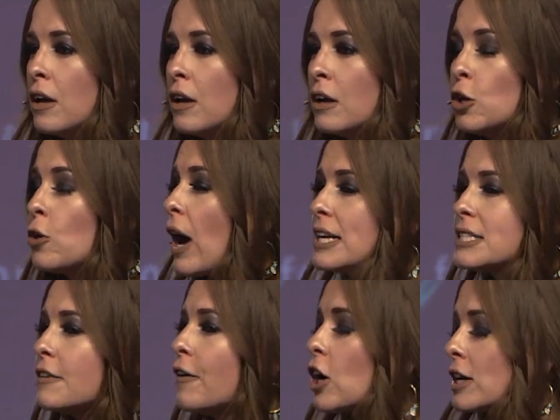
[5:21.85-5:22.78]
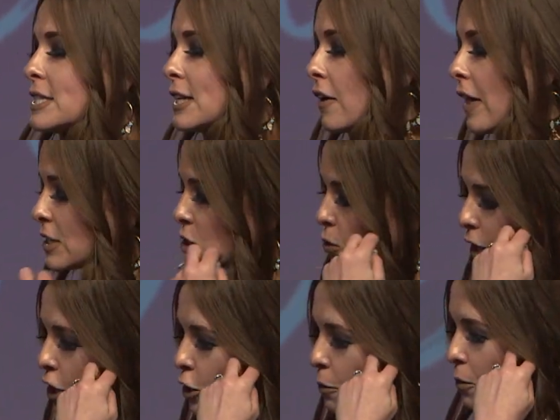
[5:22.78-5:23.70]
You guys have heard us tell that
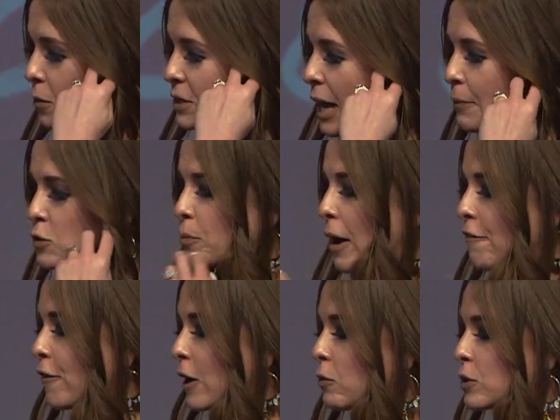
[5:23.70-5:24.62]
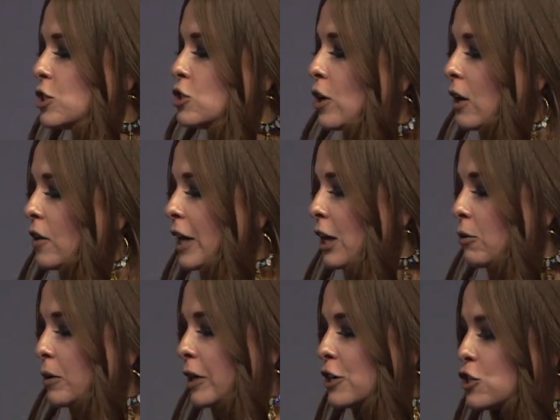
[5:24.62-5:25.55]
story innumerable times when my friend was struggling in
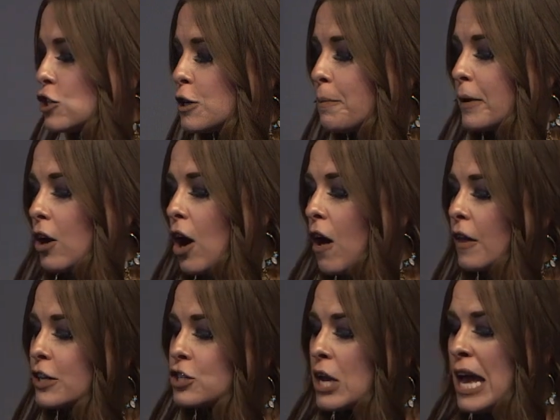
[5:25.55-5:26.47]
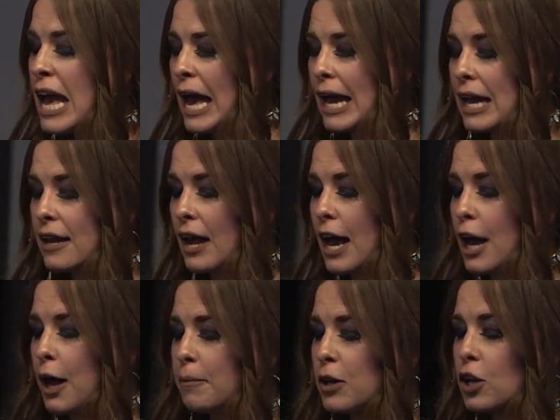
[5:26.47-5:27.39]
relationship in college,
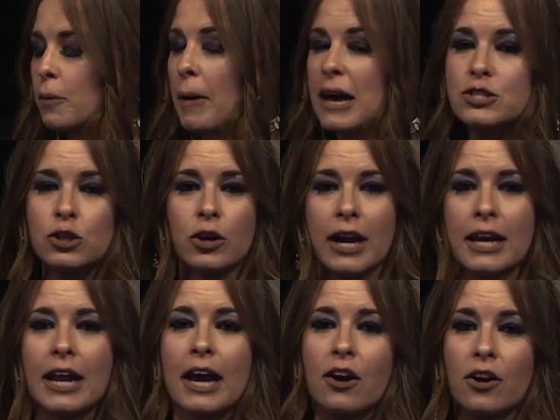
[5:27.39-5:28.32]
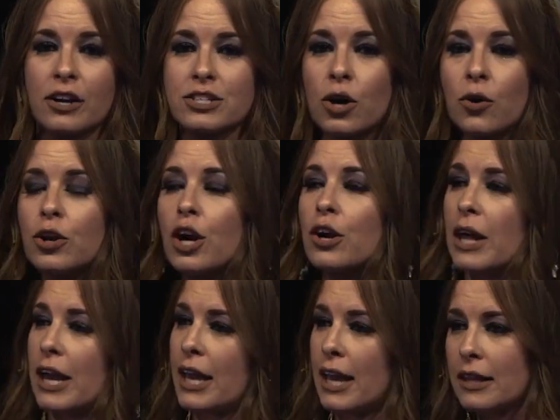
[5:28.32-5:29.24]
and you know, Pastor Greg and I had already told her,
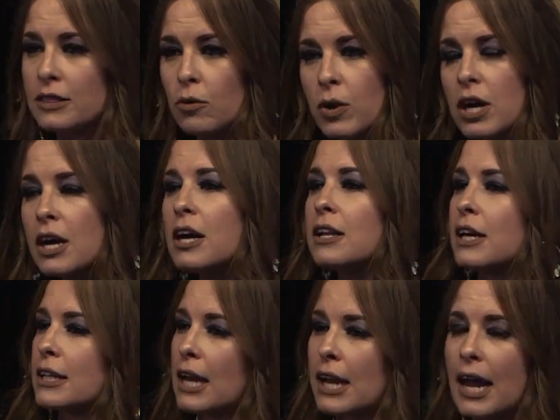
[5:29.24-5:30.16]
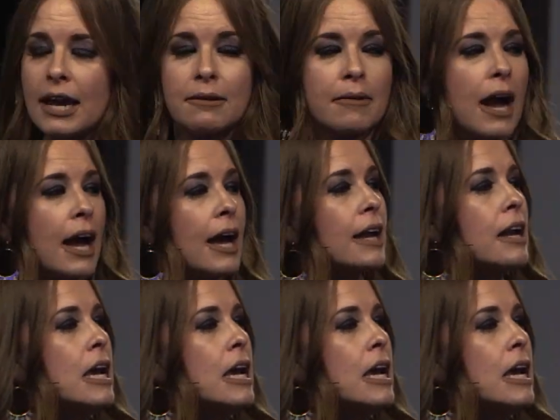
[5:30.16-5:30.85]
like, he ain't the one, like, that guy ain't right,